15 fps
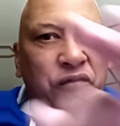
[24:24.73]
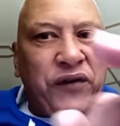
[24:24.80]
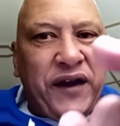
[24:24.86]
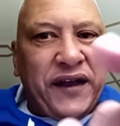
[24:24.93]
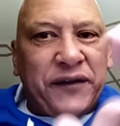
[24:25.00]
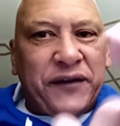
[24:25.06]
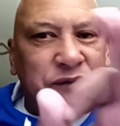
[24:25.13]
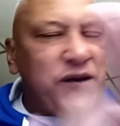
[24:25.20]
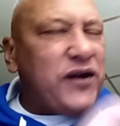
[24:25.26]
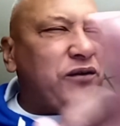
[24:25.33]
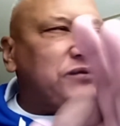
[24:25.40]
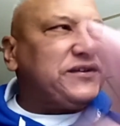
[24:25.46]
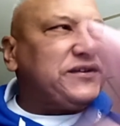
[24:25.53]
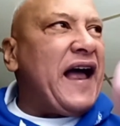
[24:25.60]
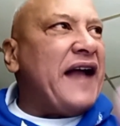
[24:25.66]
ring, real
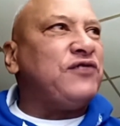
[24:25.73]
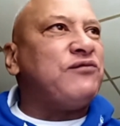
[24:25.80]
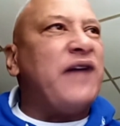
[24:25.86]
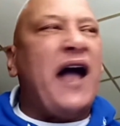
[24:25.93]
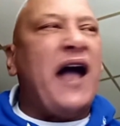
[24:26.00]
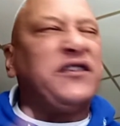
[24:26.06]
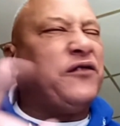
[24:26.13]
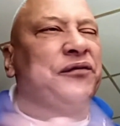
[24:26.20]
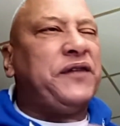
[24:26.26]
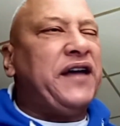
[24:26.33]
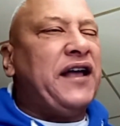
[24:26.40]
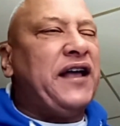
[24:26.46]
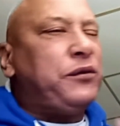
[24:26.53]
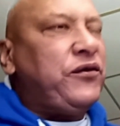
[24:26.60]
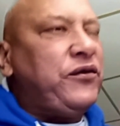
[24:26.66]
tiny ring. I'll never
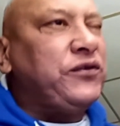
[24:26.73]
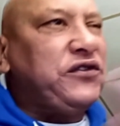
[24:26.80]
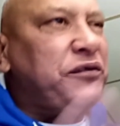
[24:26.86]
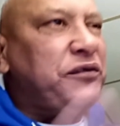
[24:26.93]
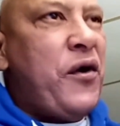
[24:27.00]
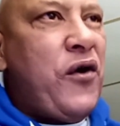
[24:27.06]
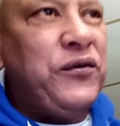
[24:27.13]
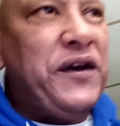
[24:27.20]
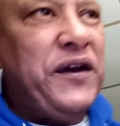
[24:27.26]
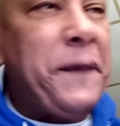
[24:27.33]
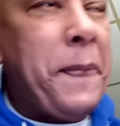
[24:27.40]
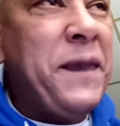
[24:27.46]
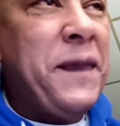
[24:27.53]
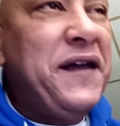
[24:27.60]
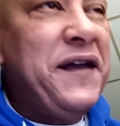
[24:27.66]
forget it. It was a real small ring.
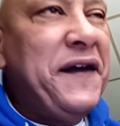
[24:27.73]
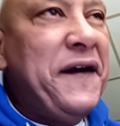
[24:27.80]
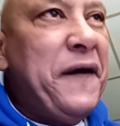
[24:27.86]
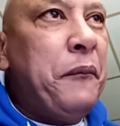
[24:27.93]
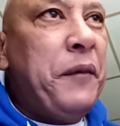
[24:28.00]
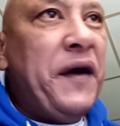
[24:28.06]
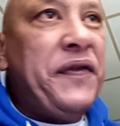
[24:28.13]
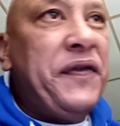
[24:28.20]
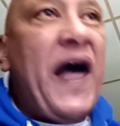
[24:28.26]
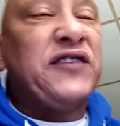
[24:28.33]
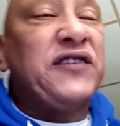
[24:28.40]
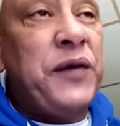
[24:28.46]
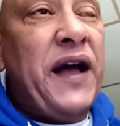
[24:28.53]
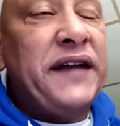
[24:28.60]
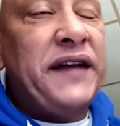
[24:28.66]
That's what I